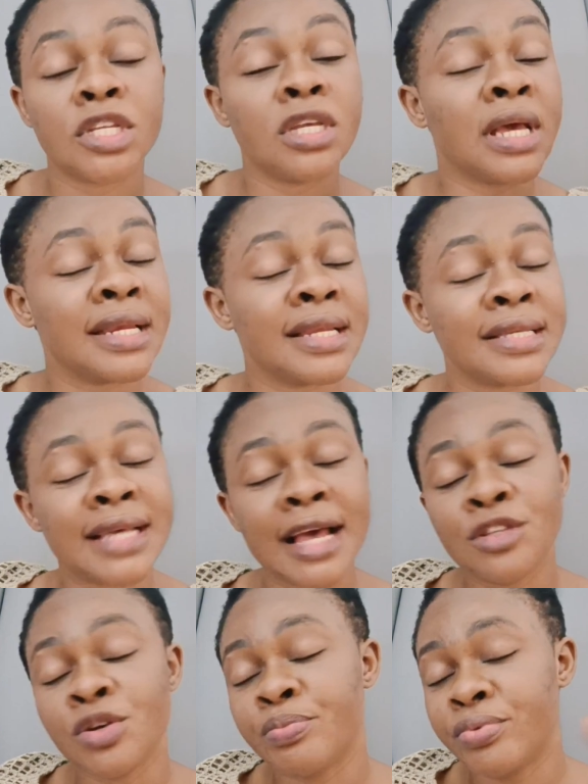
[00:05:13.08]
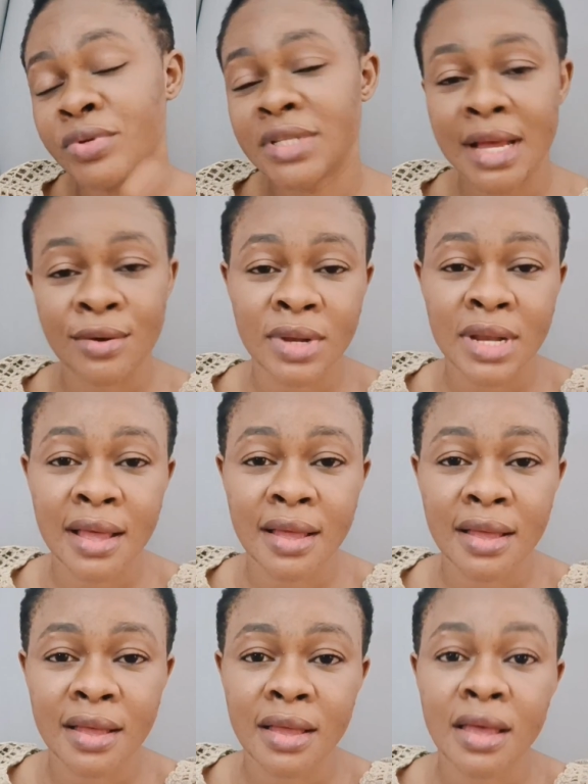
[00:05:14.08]
You can decide to put
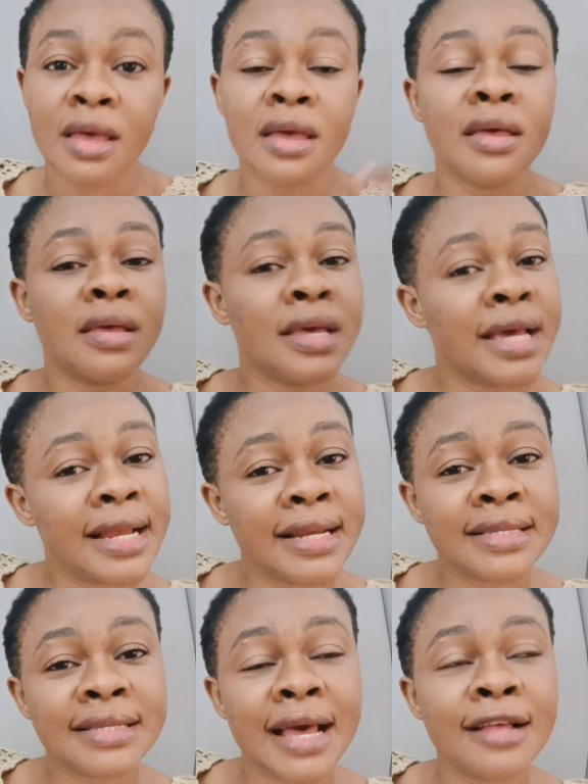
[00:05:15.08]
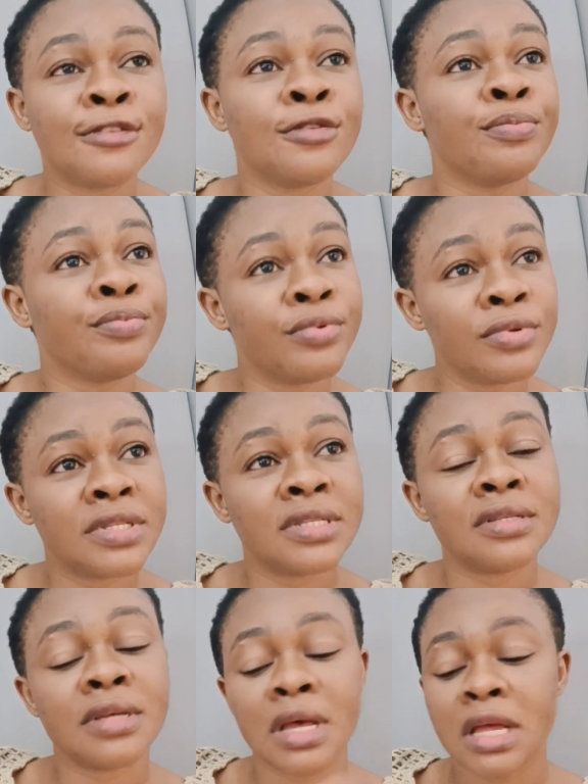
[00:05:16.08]
another. You can decide to
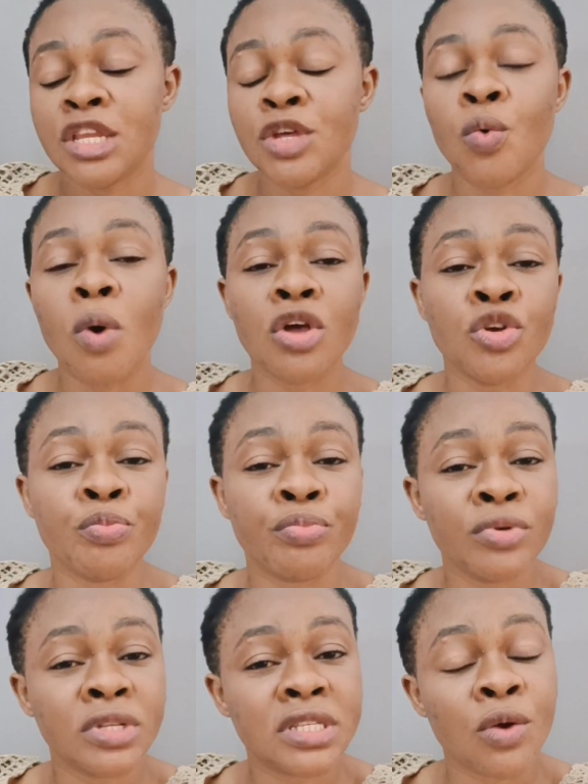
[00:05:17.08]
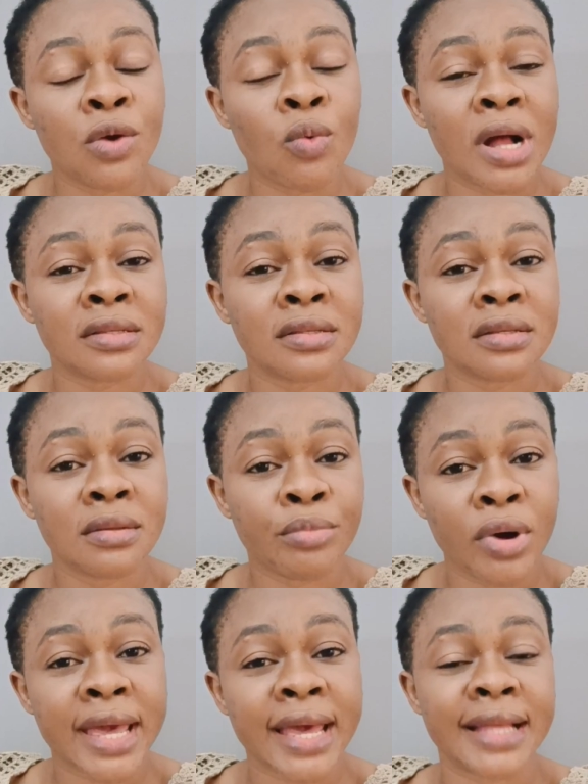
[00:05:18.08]
put the one you put in one
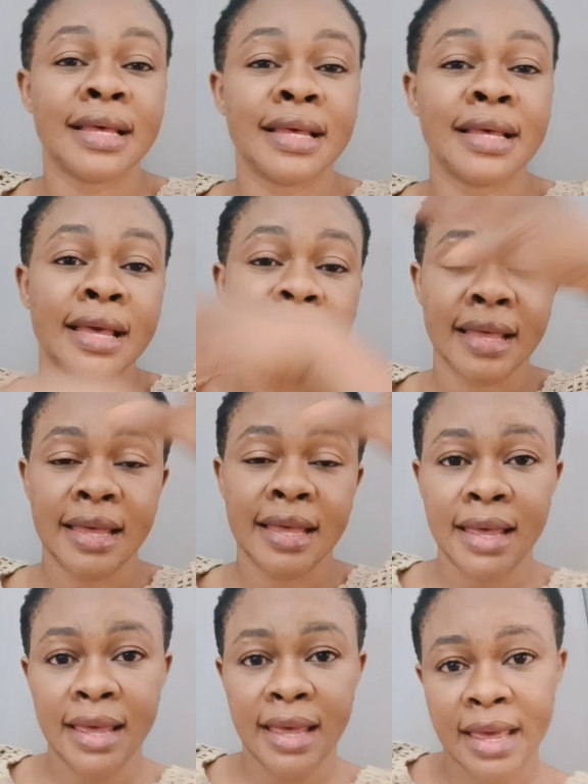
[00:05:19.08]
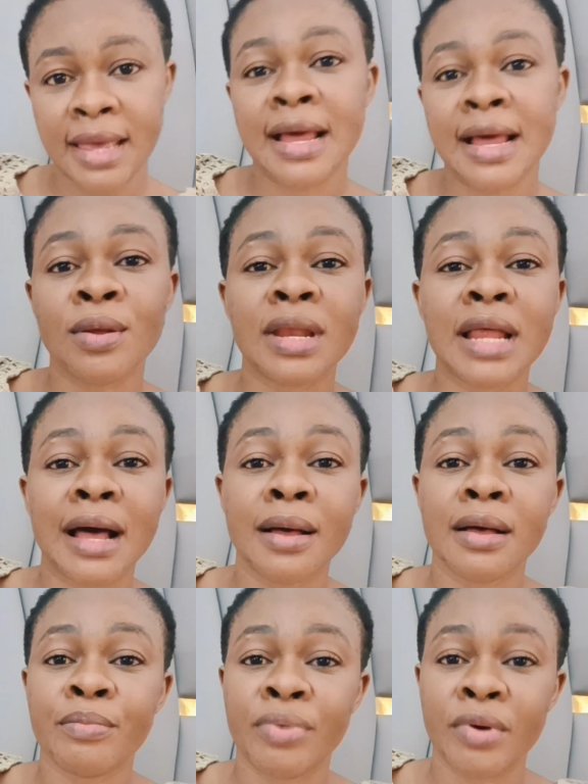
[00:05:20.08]
pocket in
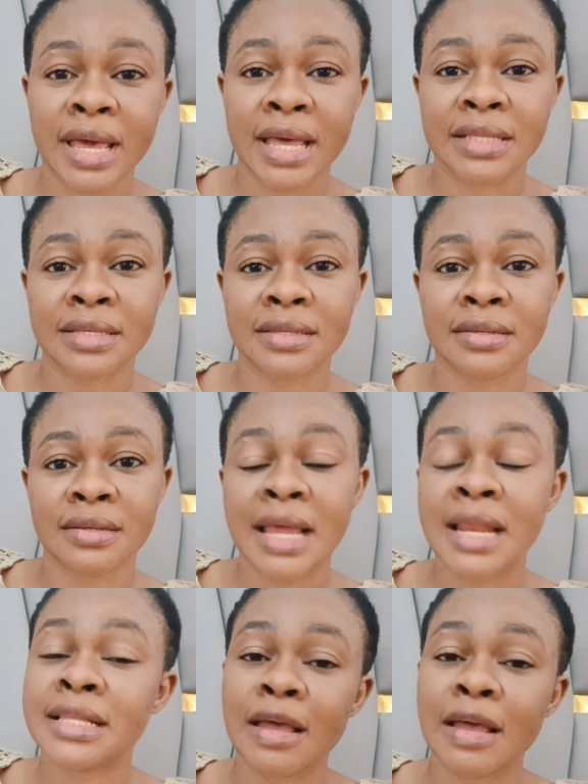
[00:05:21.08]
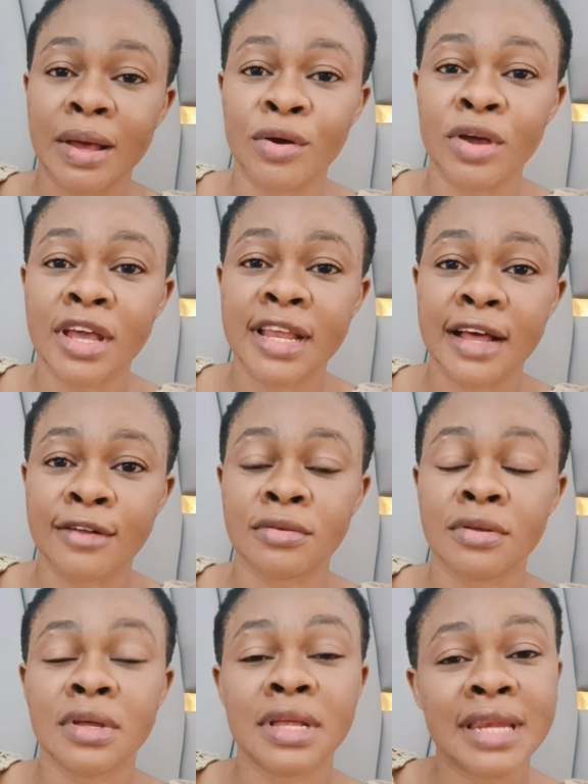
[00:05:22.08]
another pocket. Anytime you are going
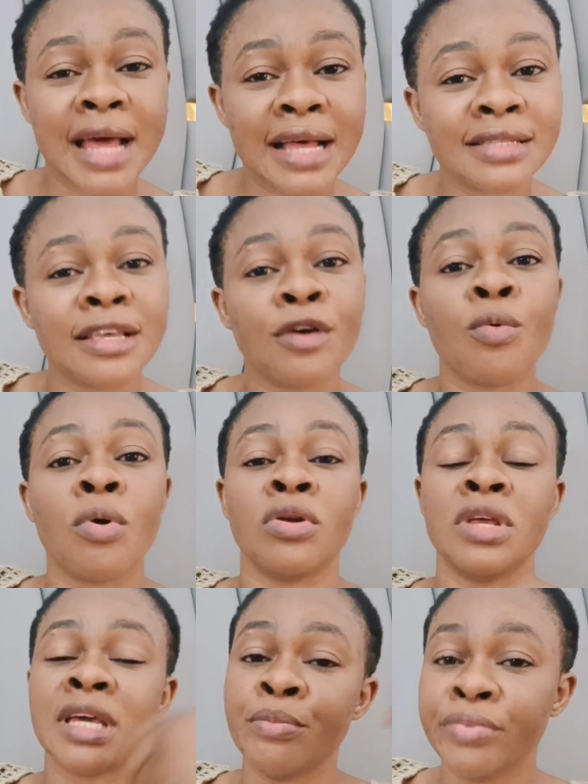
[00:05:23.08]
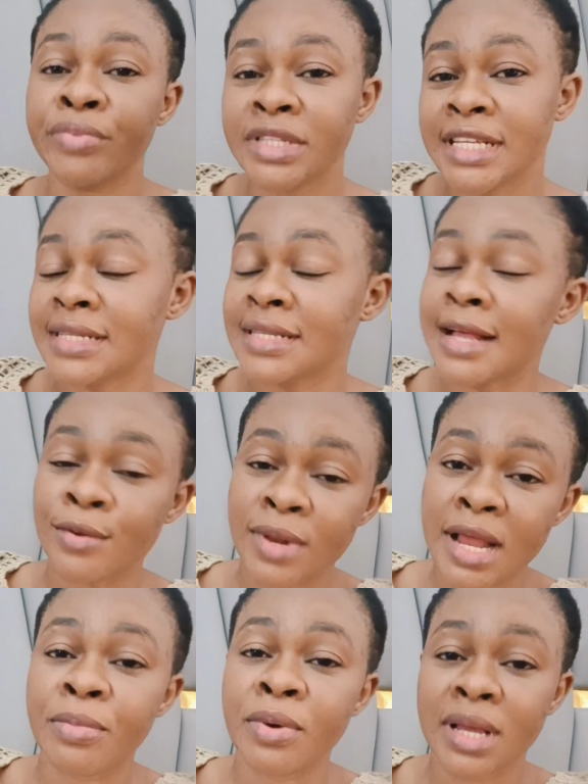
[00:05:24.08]
out, that same one, you can put it in
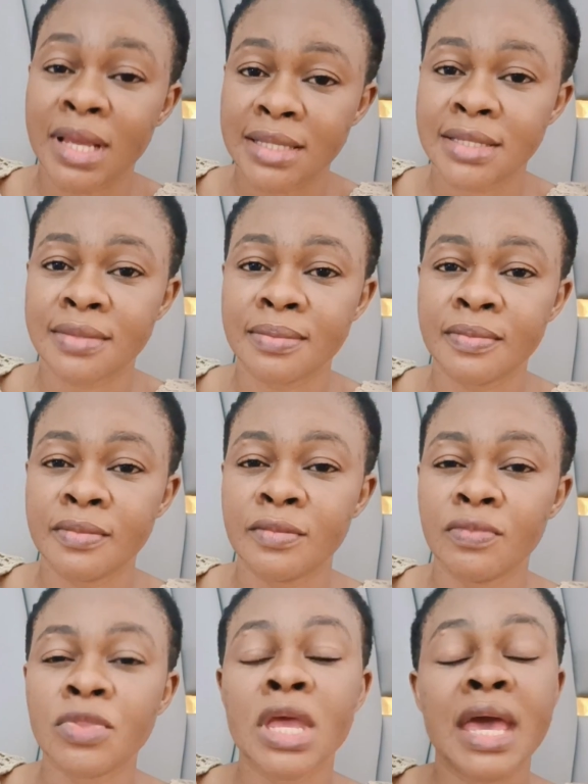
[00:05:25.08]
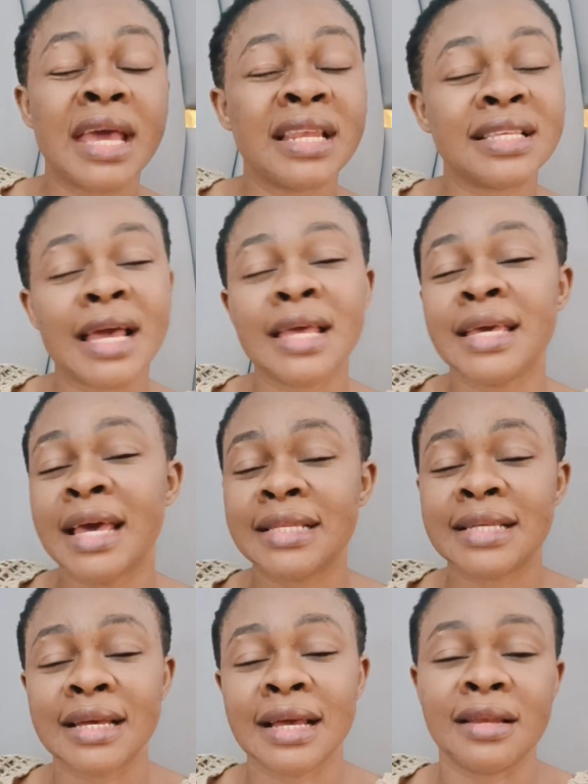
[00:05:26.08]
another pocket. Anytime you
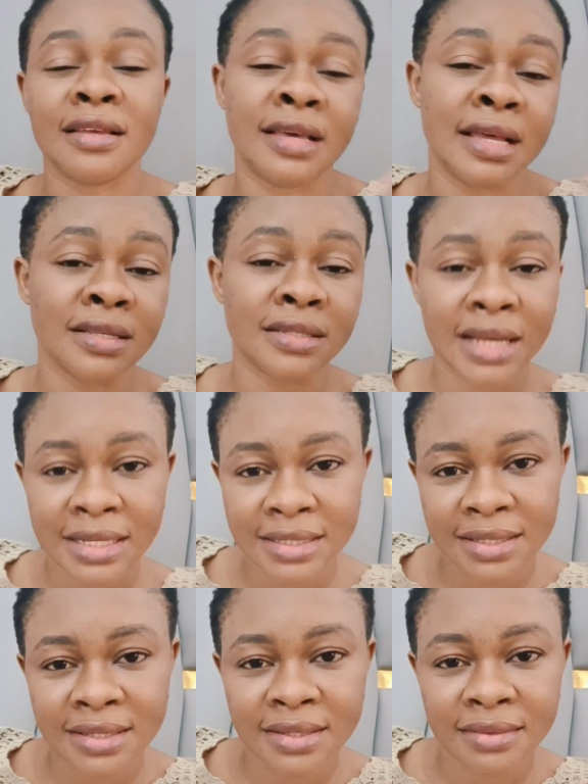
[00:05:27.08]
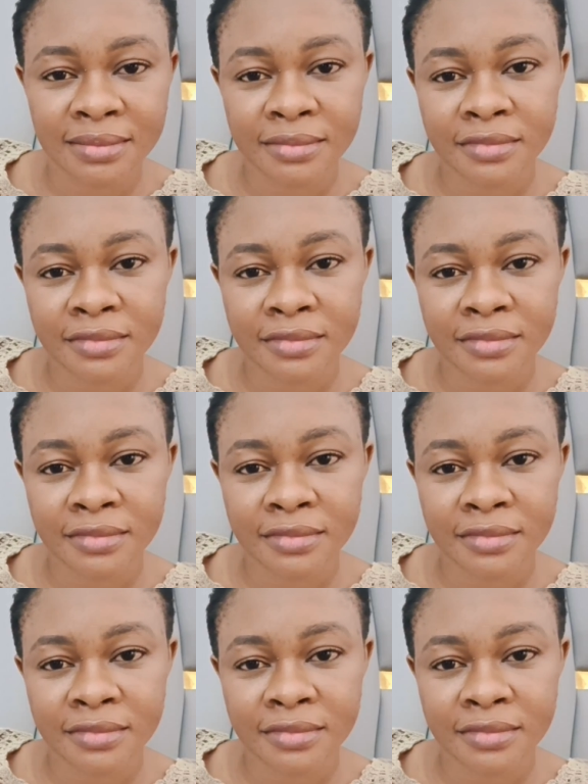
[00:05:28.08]
get tired, you can trash it.